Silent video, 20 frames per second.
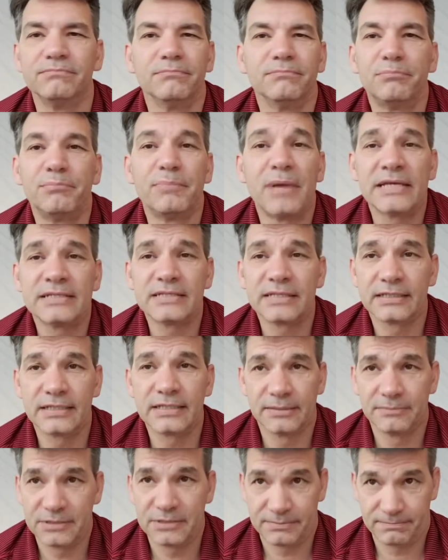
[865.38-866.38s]
basic
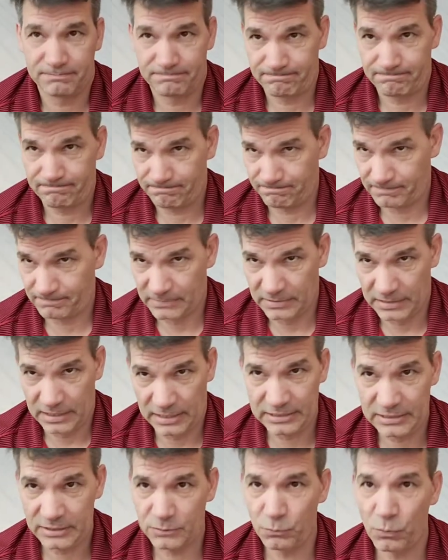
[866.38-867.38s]
tips. I
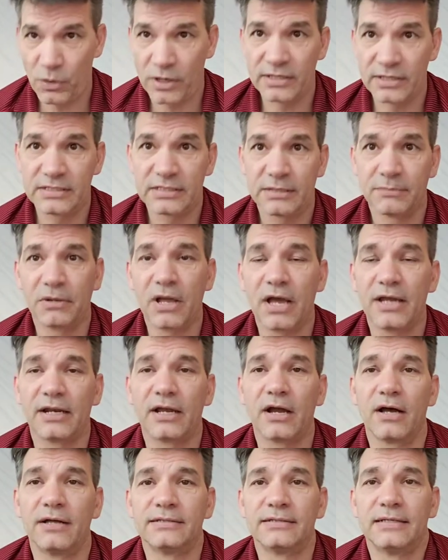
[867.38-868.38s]
just wanted some kind of
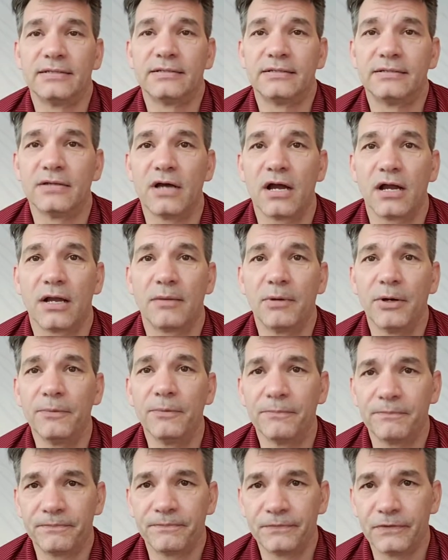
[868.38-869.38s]
content to talk about.
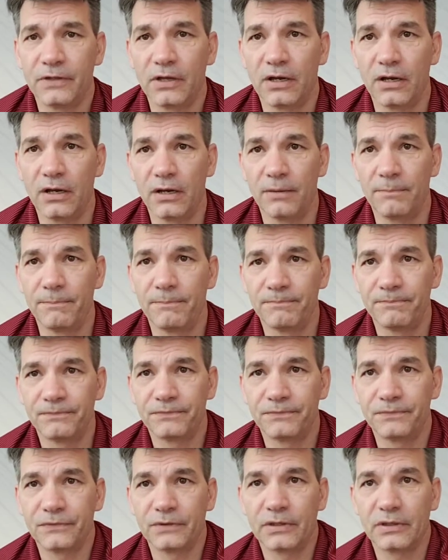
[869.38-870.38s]

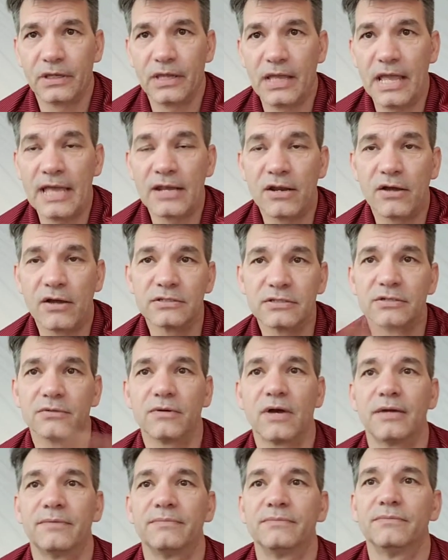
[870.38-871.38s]
And also
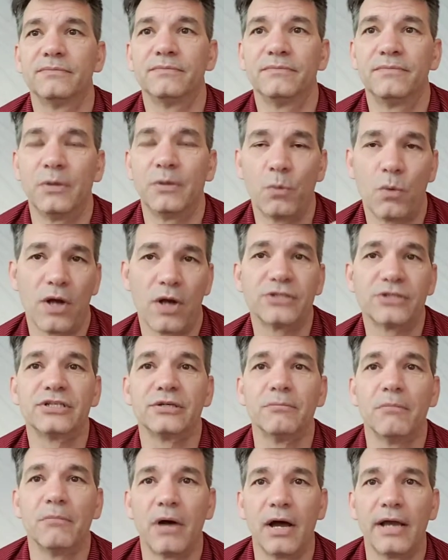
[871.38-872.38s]
I've been
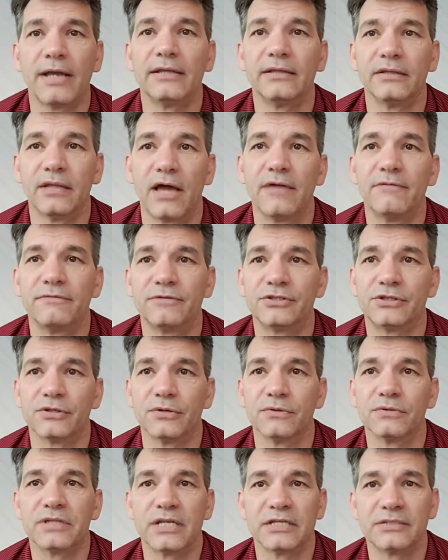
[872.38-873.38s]
watching my live
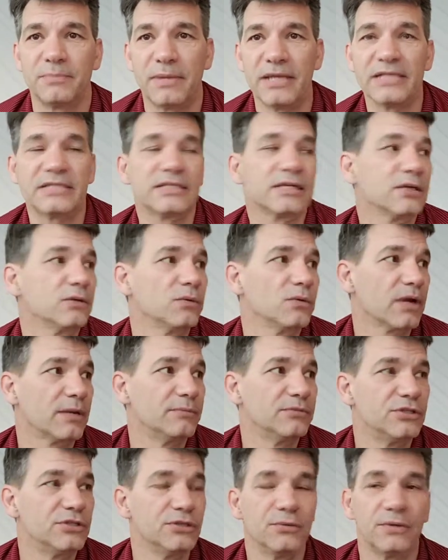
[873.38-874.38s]
shows. That's basically what
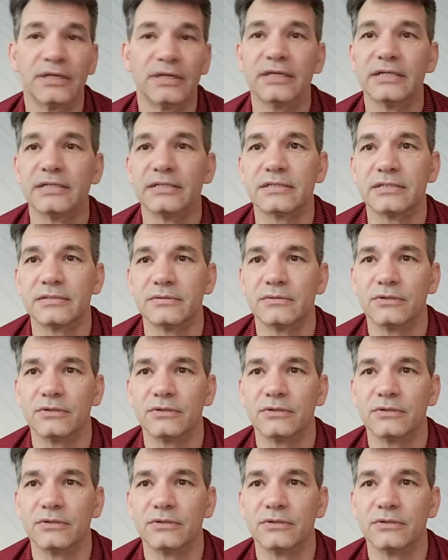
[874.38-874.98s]
I'm doing is,